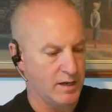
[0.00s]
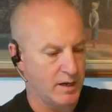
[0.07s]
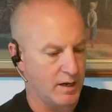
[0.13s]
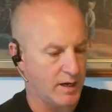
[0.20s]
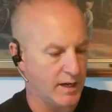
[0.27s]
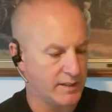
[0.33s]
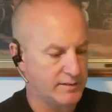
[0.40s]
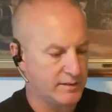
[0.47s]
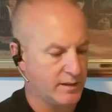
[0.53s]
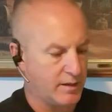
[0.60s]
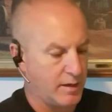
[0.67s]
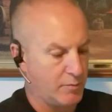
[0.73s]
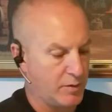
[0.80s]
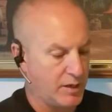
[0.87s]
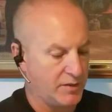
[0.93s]
What
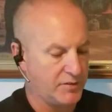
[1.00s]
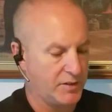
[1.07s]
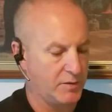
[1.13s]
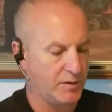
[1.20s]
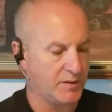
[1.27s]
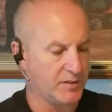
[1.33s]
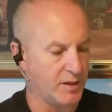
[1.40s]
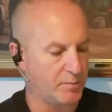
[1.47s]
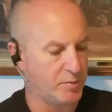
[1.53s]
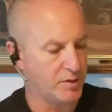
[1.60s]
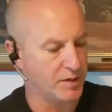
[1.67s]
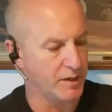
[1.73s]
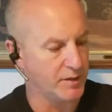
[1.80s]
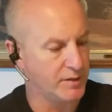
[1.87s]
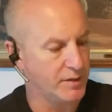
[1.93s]
I'll do is I'll put
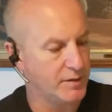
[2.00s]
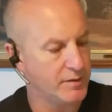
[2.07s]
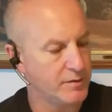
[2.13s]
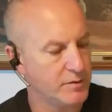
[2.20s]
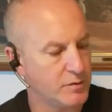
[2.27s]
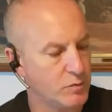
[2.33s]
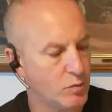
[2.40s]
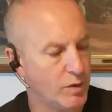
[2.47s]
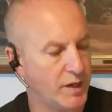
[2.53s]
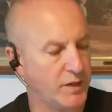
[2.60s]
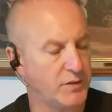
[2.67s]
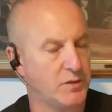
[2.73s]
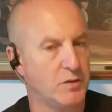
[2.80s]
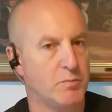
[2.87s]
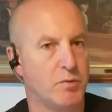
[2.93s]
a
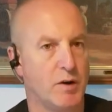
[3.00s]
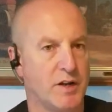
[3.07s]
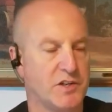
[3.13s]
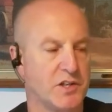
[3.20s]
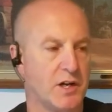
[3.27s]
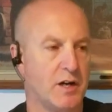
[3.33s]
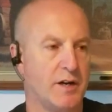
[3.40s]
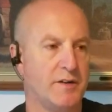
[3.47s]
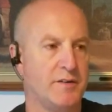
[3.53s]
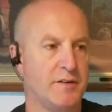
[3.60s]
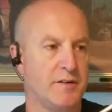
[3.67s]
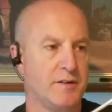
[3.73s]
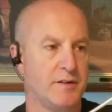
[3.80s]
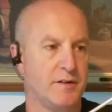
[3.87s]
22 brush on